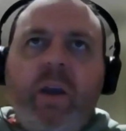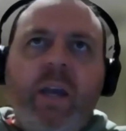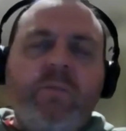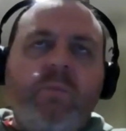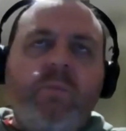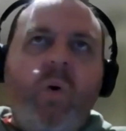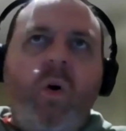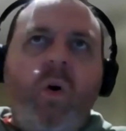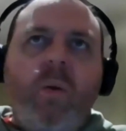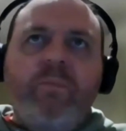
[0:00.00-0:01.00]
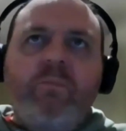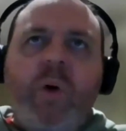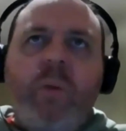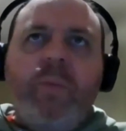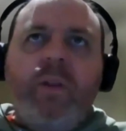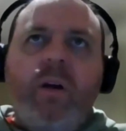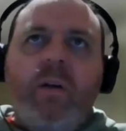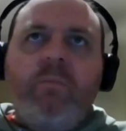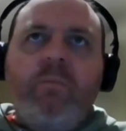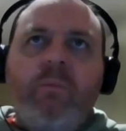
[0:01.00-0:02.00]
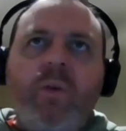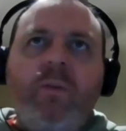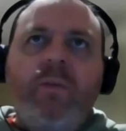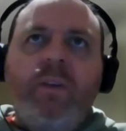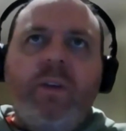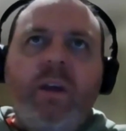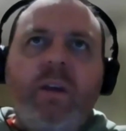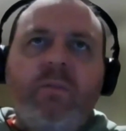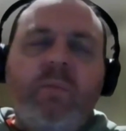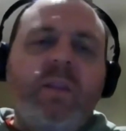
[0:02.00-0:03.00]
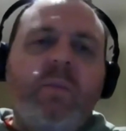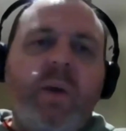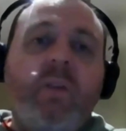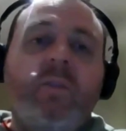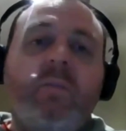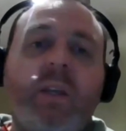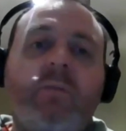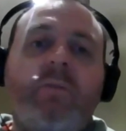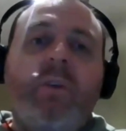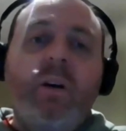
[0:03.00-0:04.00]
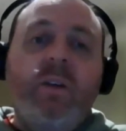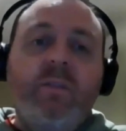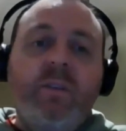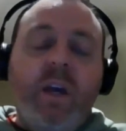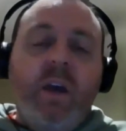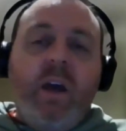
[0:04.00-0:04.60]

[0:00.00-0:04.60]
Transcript: his more popular movies is Meet the Parents and Meet the Fockers.